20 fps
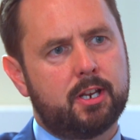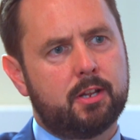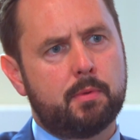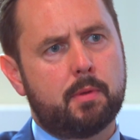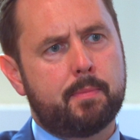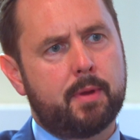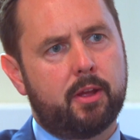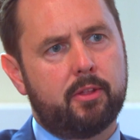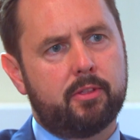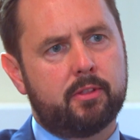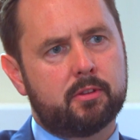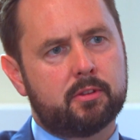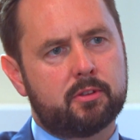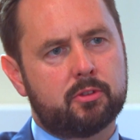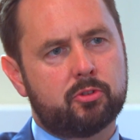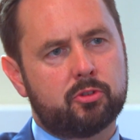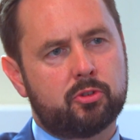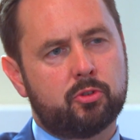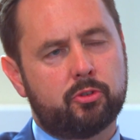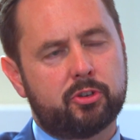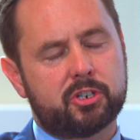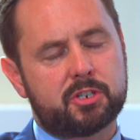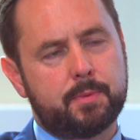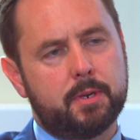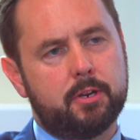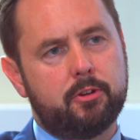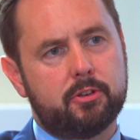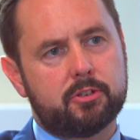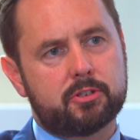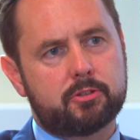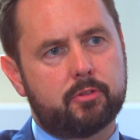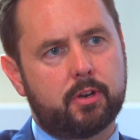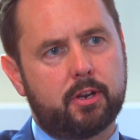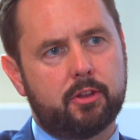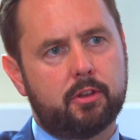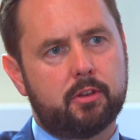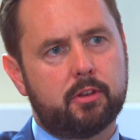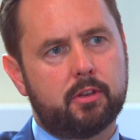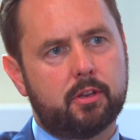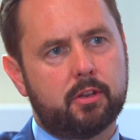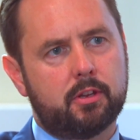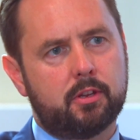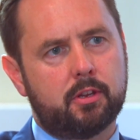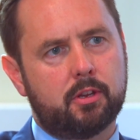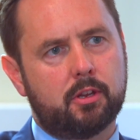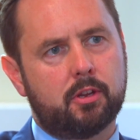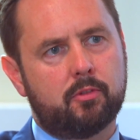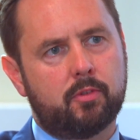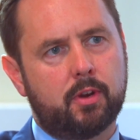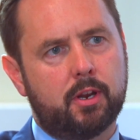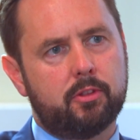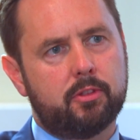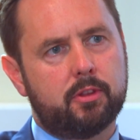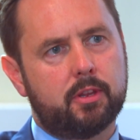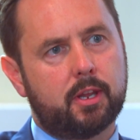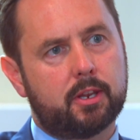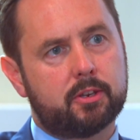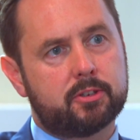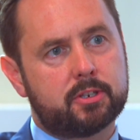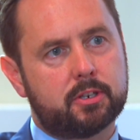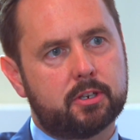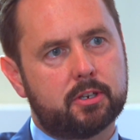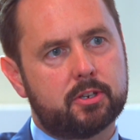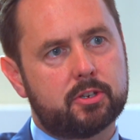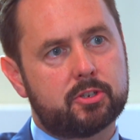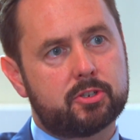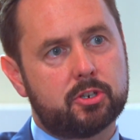a little bit about your experience around that